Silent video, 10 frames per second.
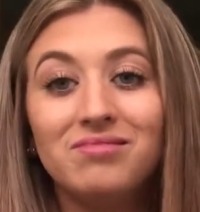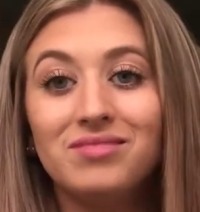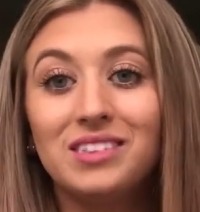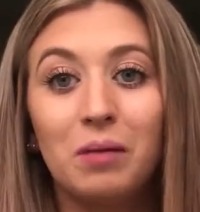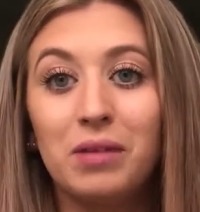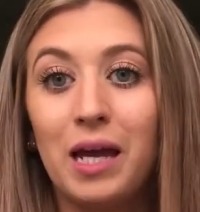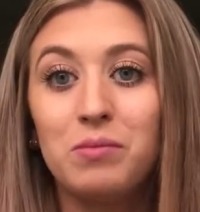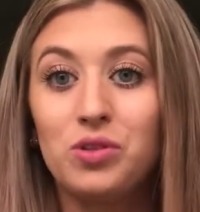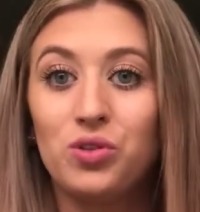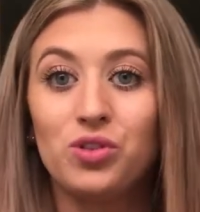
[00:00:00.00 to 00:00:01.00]
sometimes
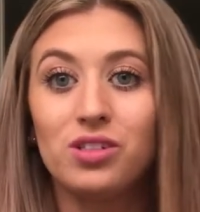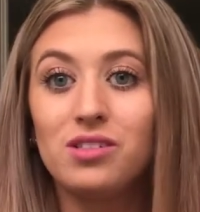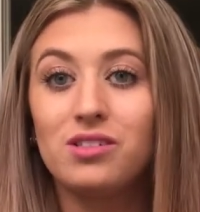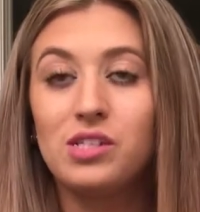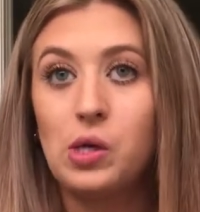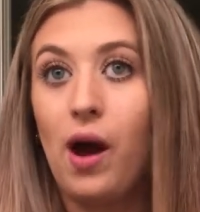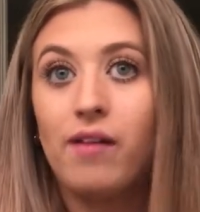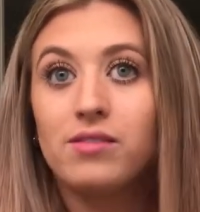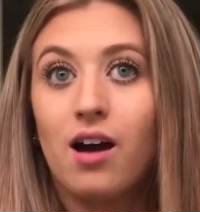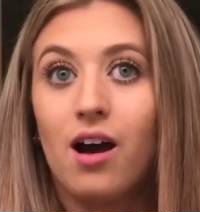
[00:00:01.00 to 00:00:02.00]
you just don't have
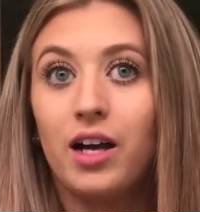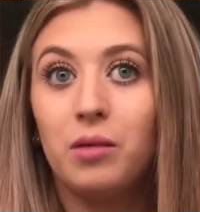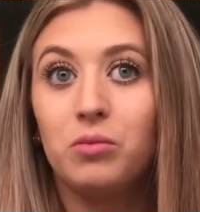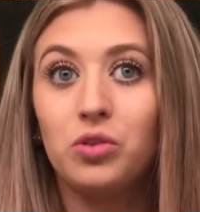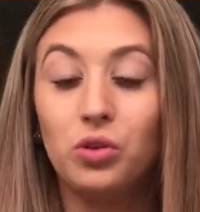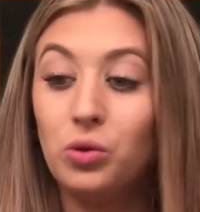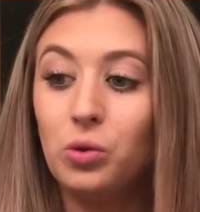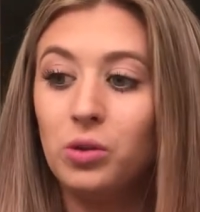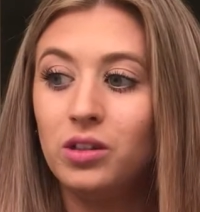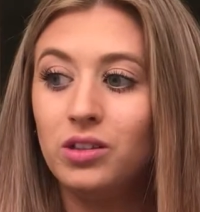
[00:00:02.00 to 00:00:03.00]
time
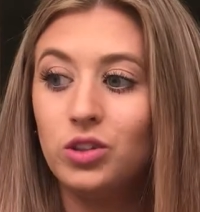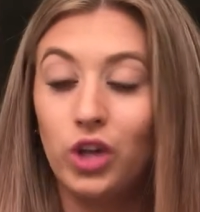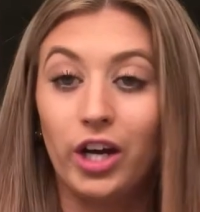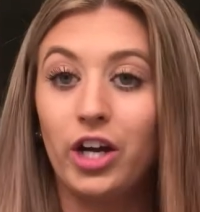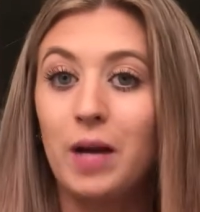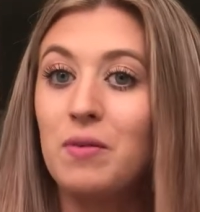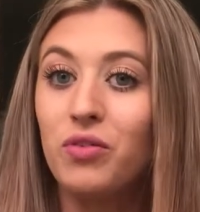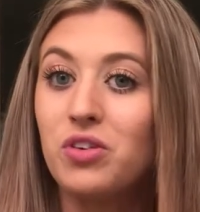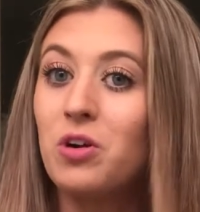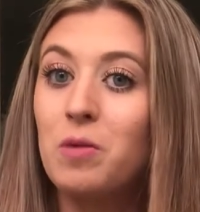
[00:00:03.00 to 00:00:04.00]
to dry your hair before
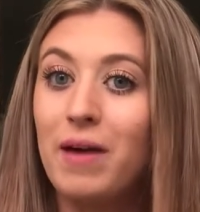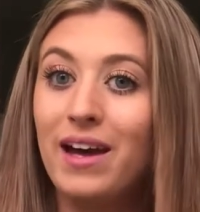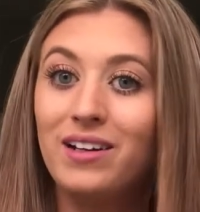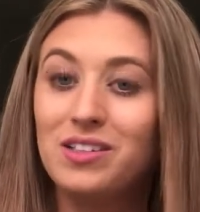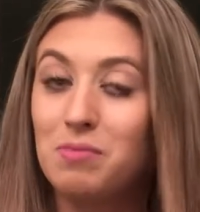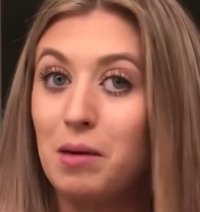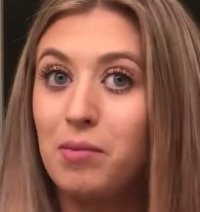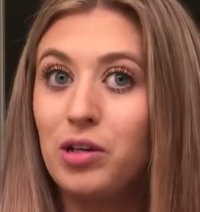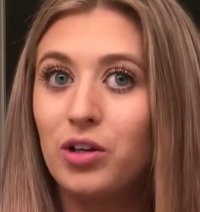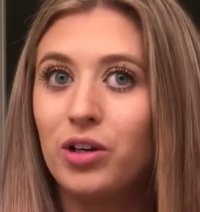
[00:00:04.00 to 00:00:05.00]
you go to bed because maybe
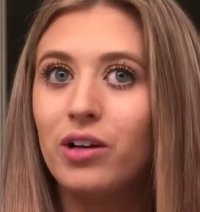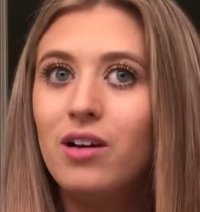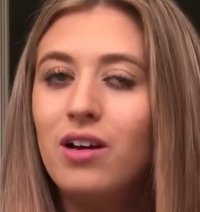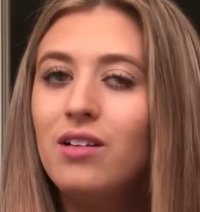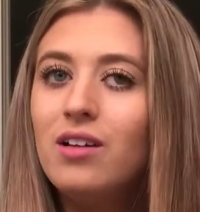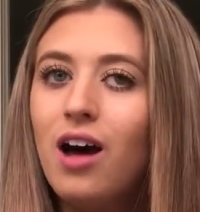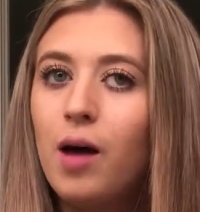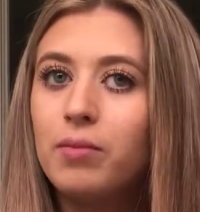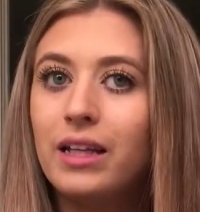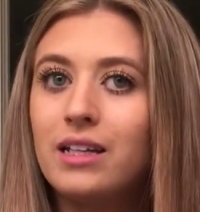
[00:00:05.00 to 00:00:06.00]
you're up
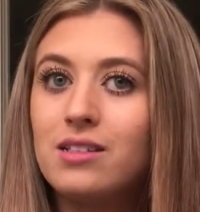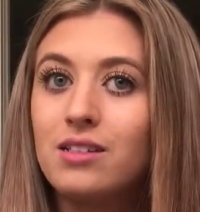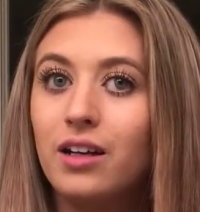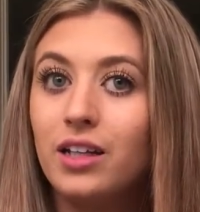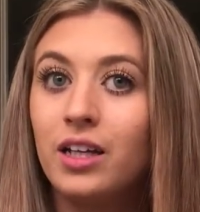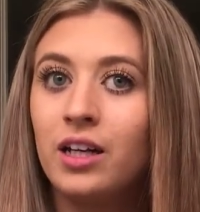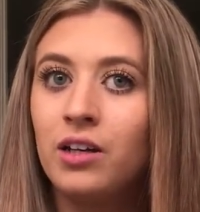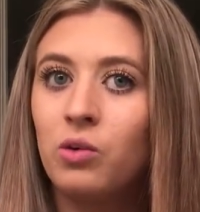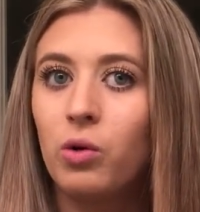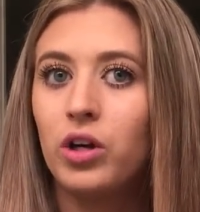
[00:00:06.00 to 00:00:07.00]
late studying
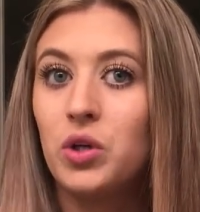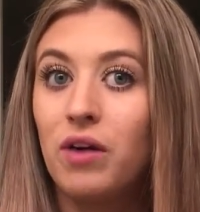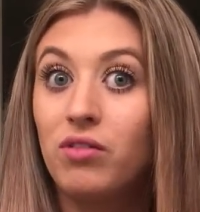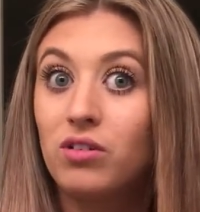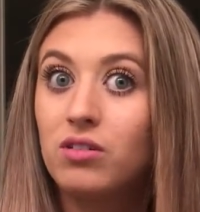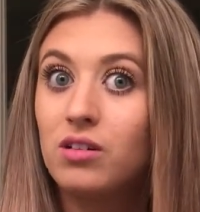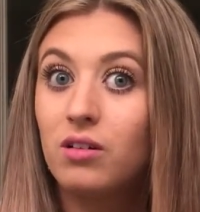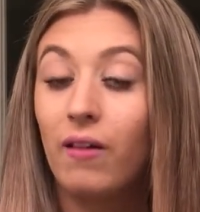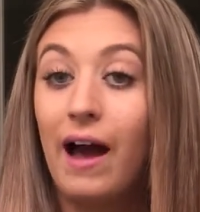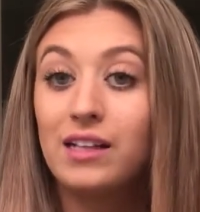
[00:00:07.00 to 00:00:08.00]
or you have
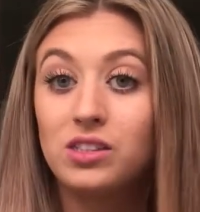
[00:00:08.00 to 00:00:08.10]
class to